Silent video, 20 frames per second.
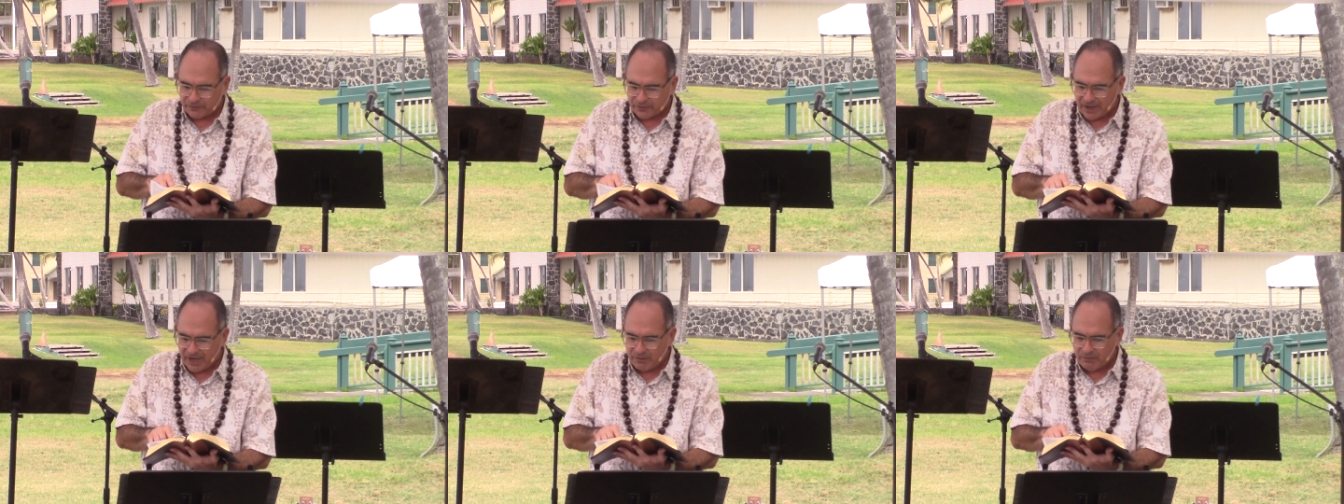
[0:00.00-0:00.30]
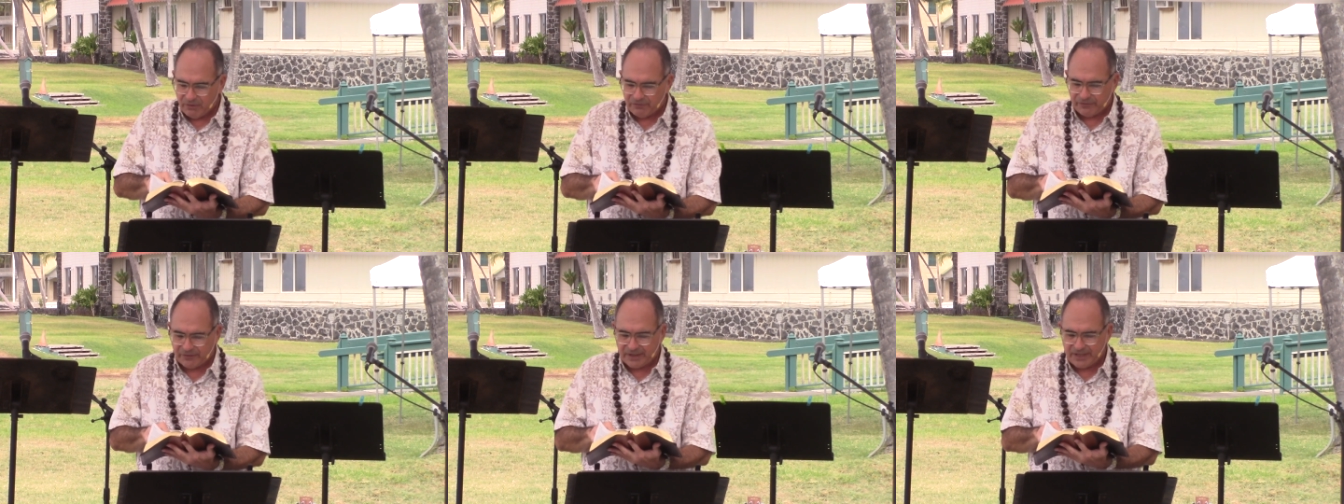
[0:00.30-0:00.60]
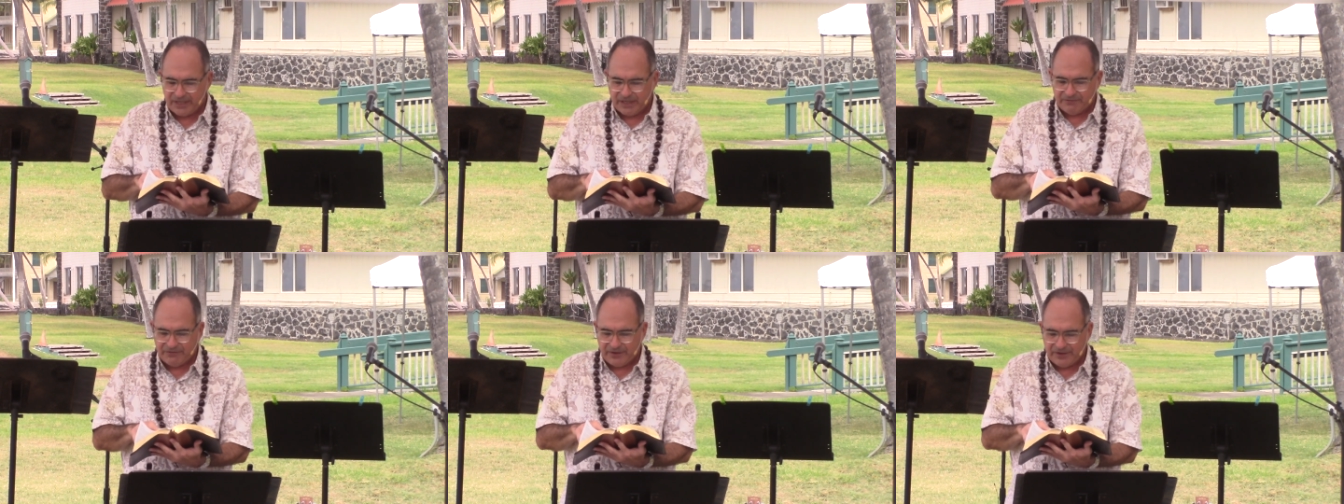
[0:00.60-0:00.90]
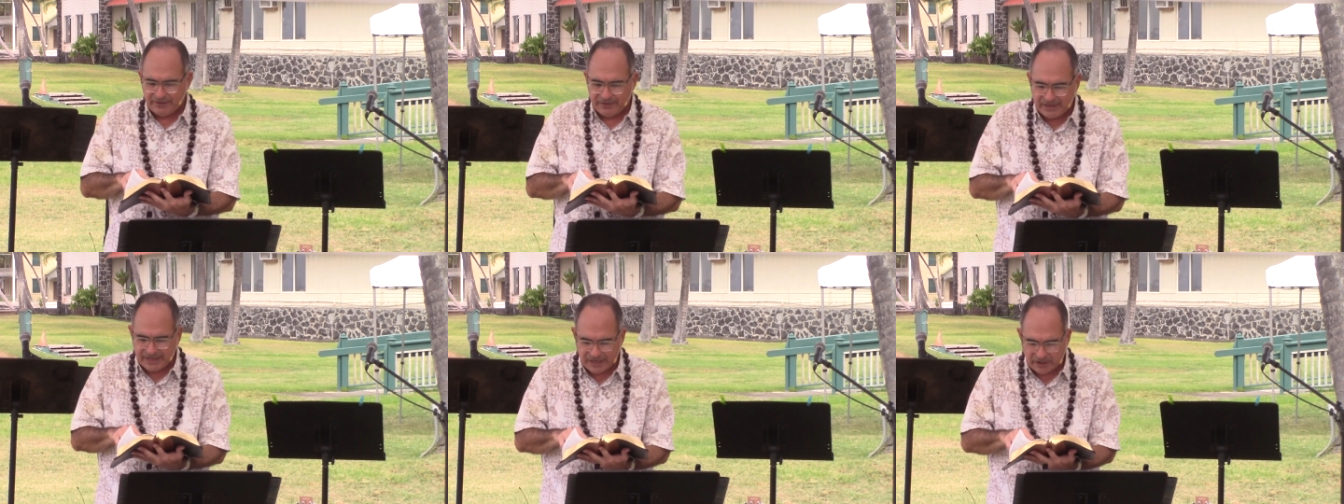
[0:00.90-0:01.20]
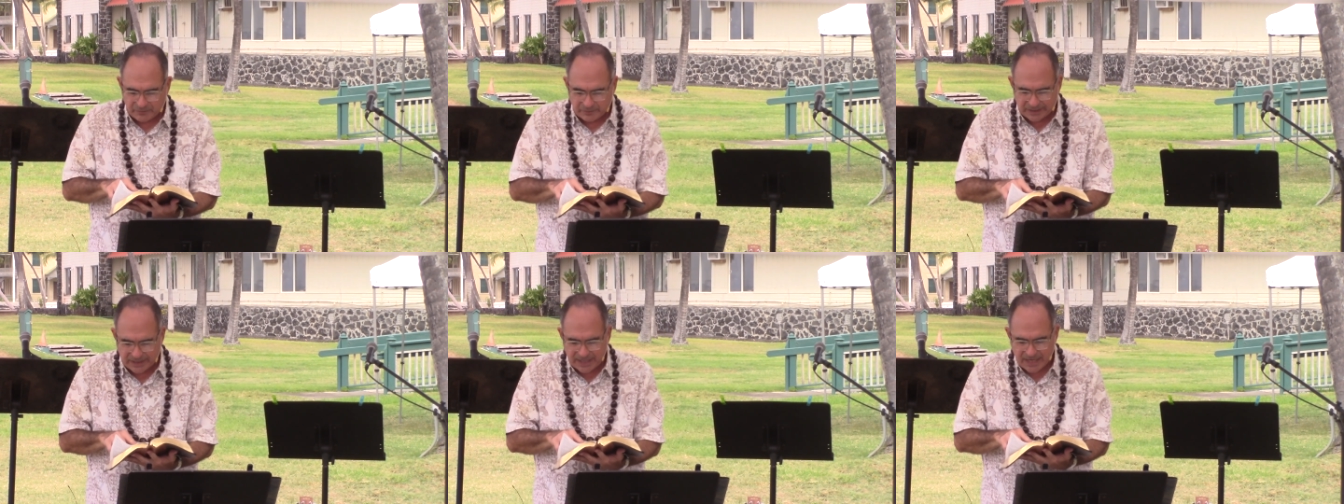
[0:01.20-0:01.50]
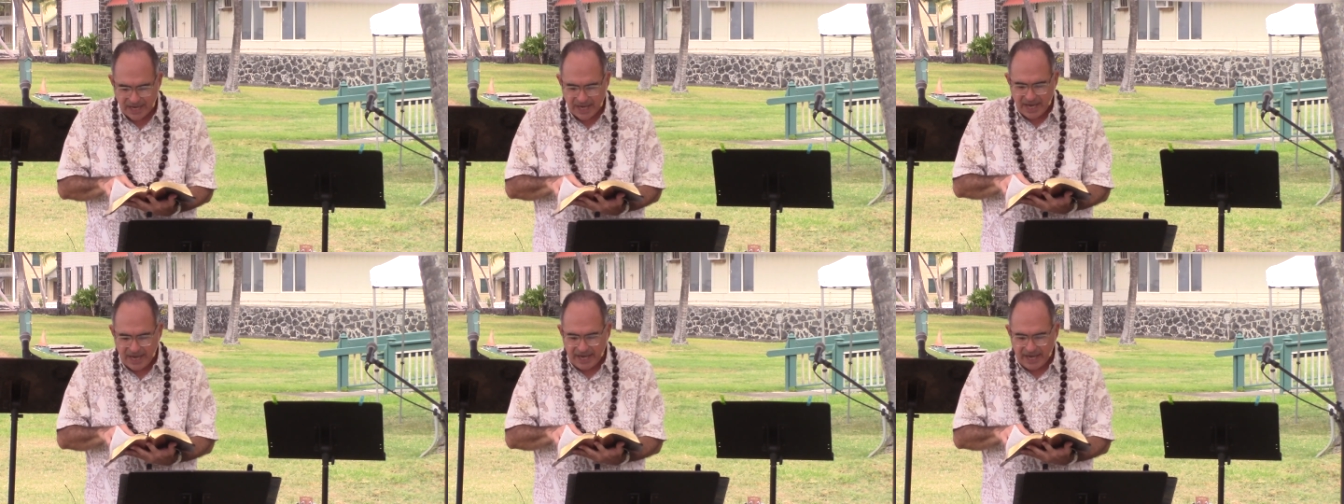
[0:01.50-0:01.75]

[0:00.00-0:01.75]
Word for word: For I will forgive their iniquity,